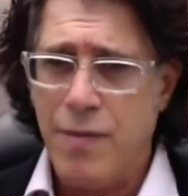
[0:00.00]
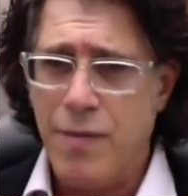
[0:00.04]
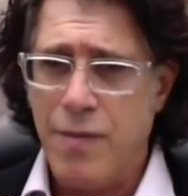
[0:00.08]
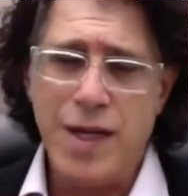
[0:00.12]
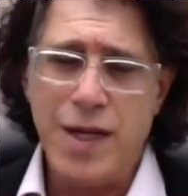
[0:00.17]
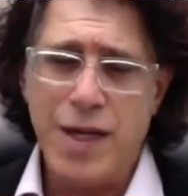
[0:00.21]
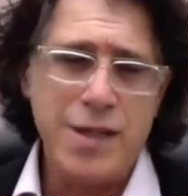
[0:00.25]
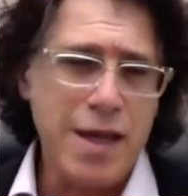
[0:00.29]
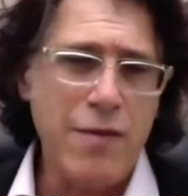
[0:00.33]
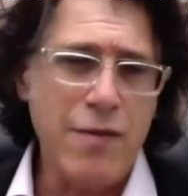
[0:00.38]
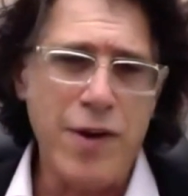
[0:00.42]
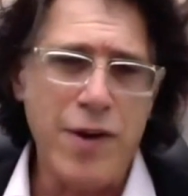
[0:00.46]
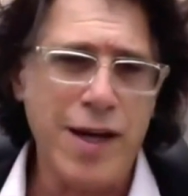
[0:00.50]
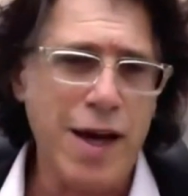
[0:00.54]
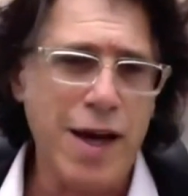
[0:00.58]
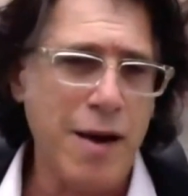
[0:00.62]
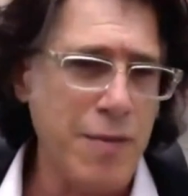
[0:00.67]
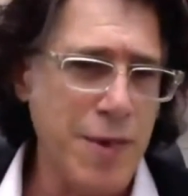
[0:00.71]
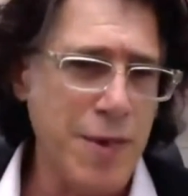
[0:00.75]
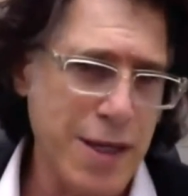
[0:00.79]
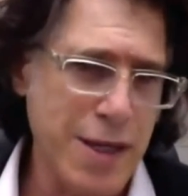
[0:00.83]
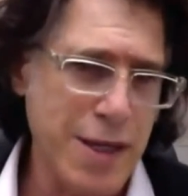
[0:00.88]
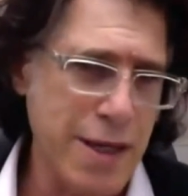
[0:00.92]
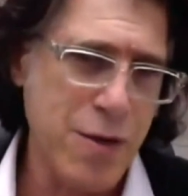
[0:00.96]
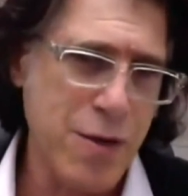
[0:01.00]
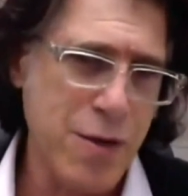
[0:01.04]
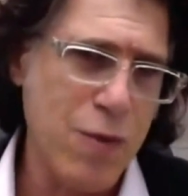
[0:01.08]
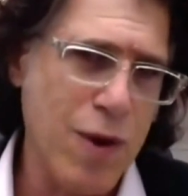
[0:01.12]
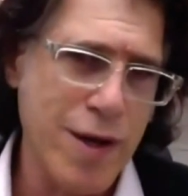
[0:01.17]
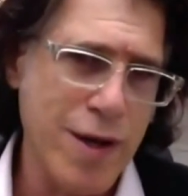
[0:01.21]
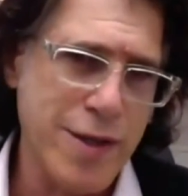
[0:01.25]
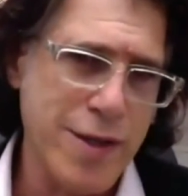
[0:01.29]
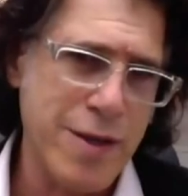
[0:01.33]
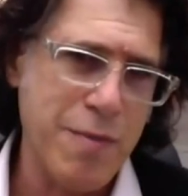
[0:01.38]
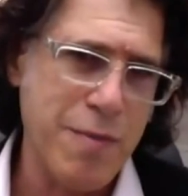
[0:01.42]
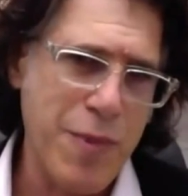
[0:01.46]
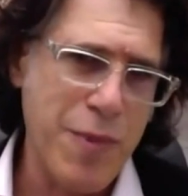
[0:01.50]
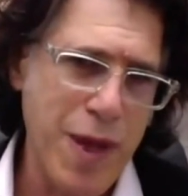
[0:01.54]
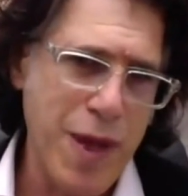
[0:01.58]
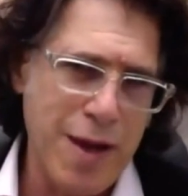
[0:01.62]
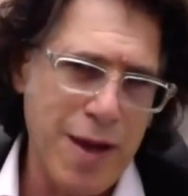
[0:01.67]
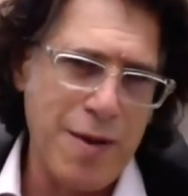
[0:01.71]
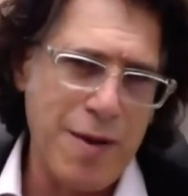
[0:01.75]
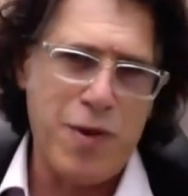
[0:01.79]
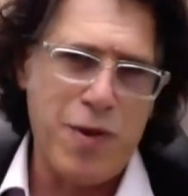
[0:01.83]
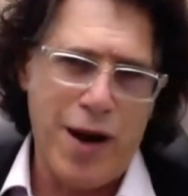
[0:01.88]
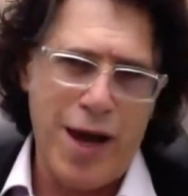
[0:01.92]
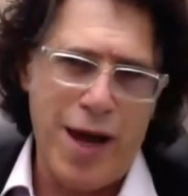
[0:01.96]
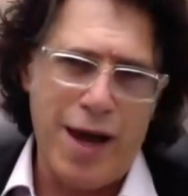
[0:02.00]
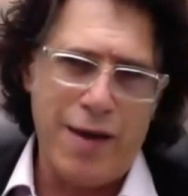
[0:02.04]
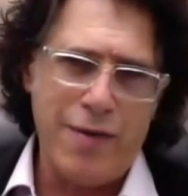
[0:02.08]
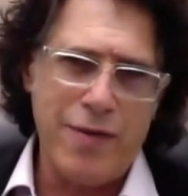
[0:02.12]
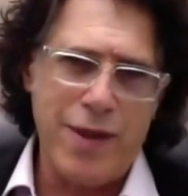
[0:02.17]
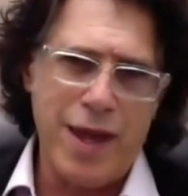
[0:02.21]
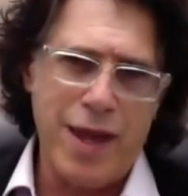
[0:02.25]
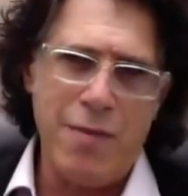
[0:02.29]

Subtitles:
Because every company says it wants to be a brand.